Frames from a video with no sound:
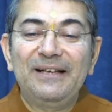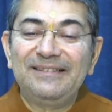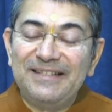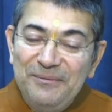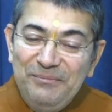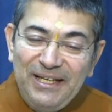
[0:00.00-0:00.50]

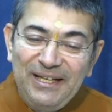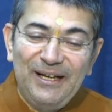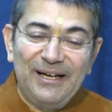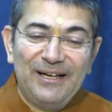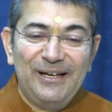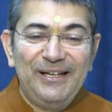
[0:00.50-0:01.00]

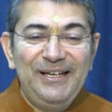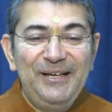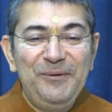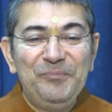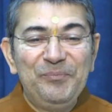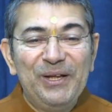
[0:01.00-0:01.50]

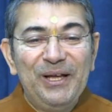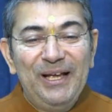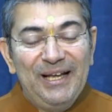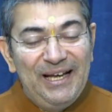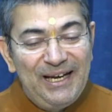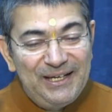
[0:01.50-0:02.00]
Similarly,
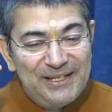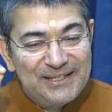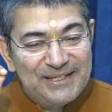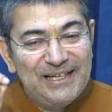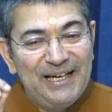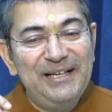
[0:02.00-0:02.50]
it
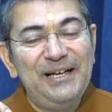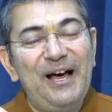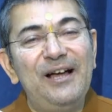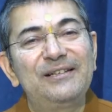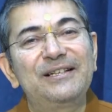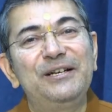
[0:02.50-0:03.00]
is said in
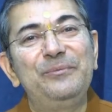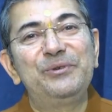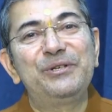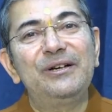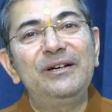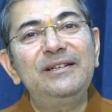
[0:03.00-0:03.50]
our
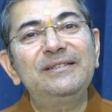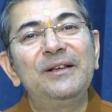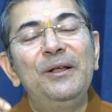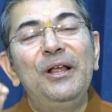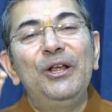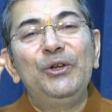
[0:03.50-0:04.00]
scriptures,
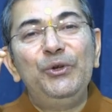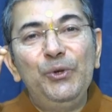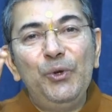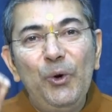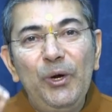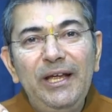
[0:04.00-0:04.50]

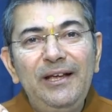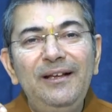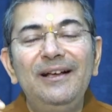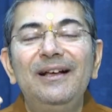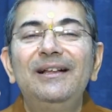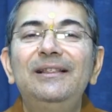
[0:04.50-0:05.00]

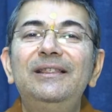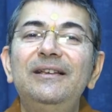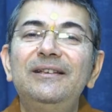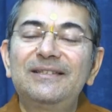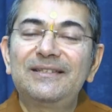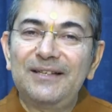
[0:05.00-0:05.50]
knowing
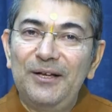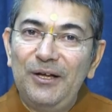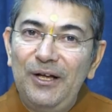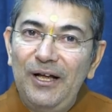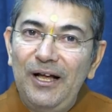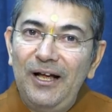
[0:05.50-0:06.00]
this
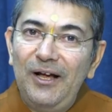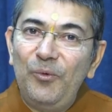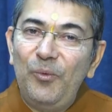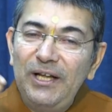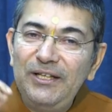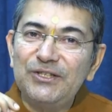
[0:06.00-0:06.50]

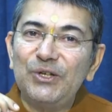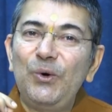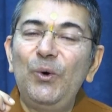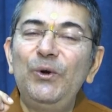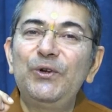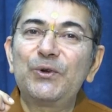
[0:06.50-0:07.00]
one's
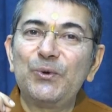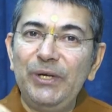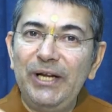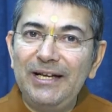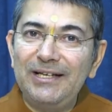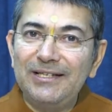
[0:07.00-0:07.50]
own true
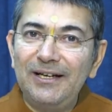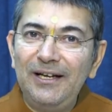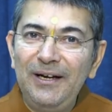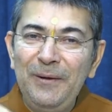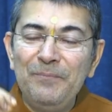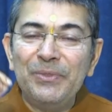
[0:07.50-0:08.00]

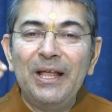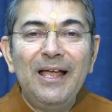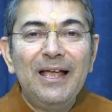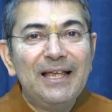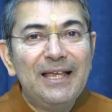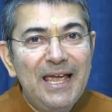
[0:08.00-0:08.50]
nature,
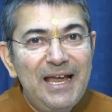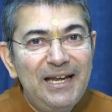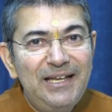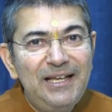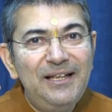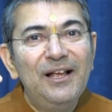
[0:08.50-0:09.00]

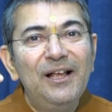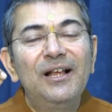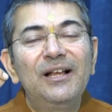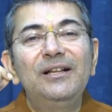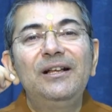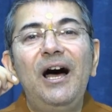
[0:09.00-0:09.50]
gaining
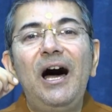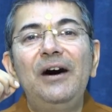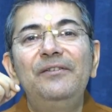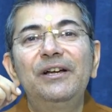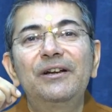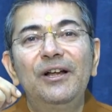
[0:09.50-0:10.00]

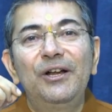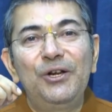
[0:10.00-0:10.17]
our